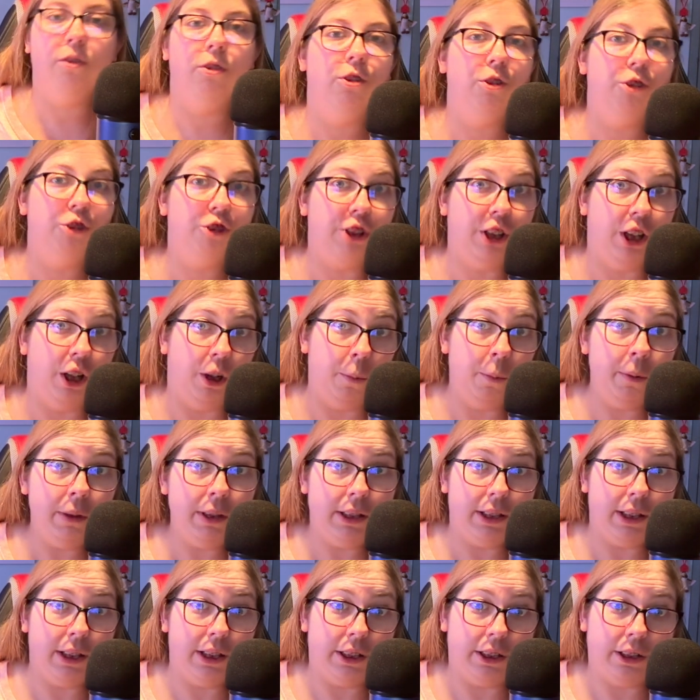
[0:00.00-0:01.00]
She
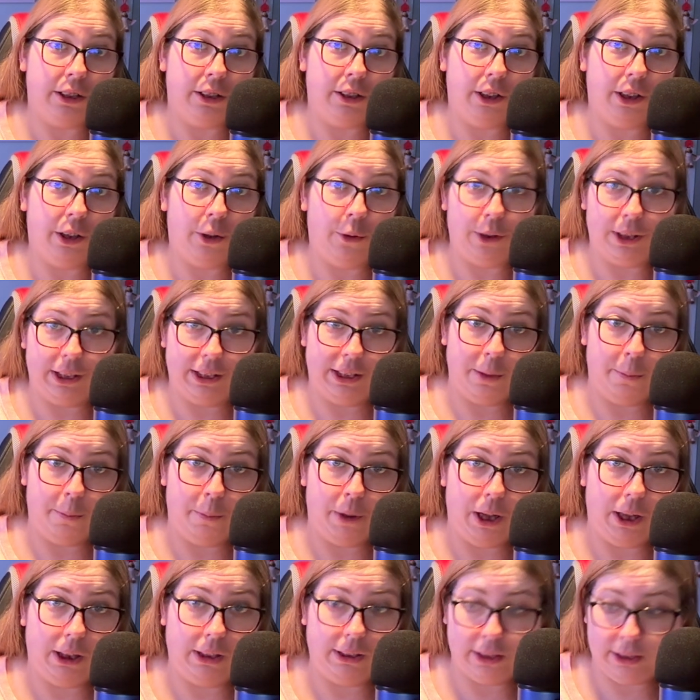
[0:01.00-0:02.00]
opens easier though because the
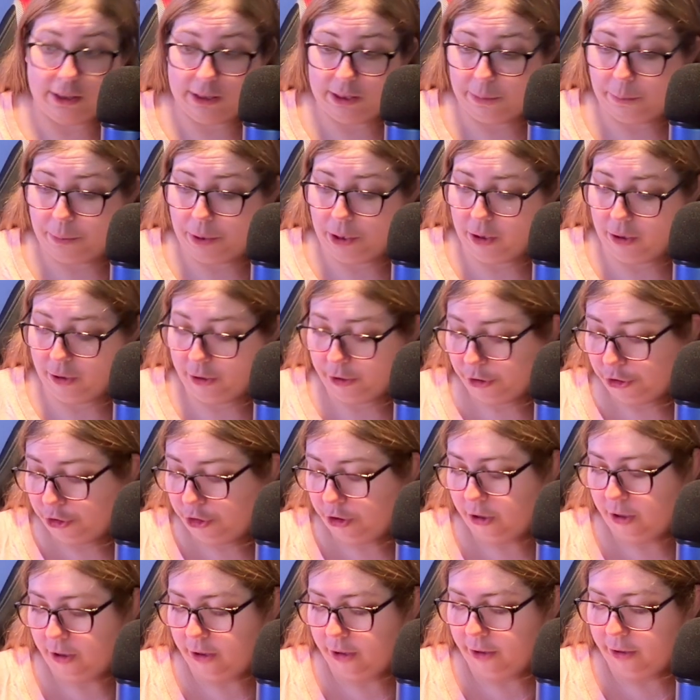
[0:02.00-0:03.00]
box is
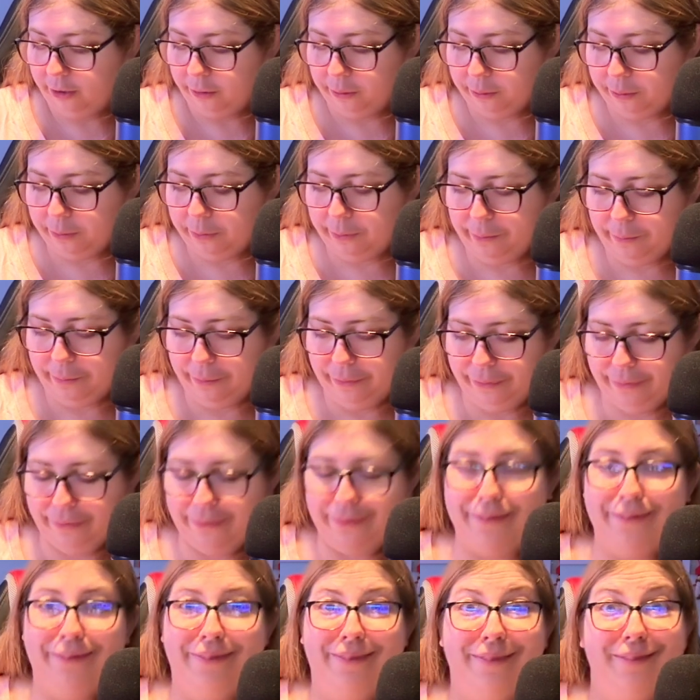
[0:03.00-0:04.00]
demolished.
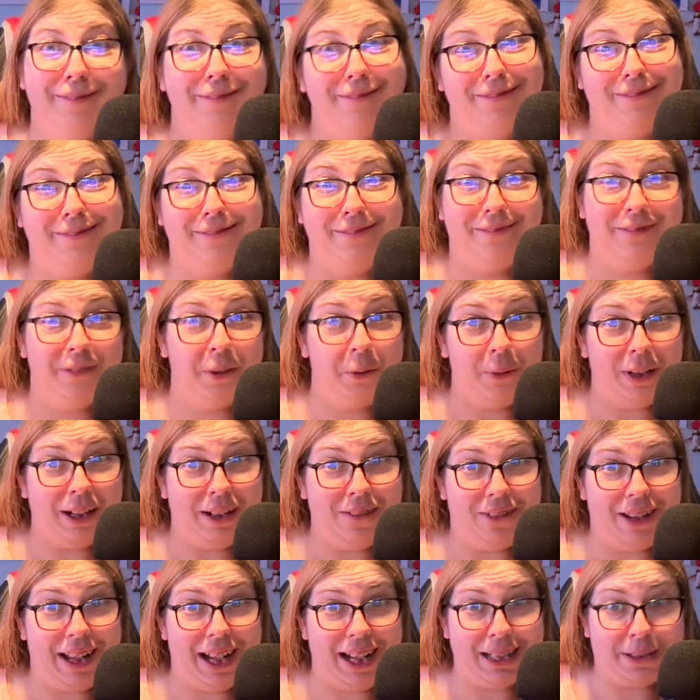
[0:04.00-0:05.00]
For
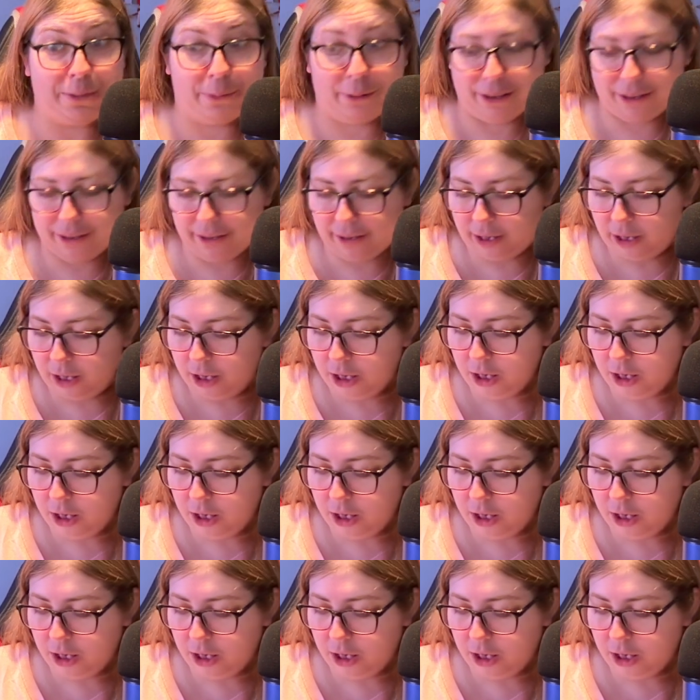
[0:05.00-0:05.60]
whatever that's worth.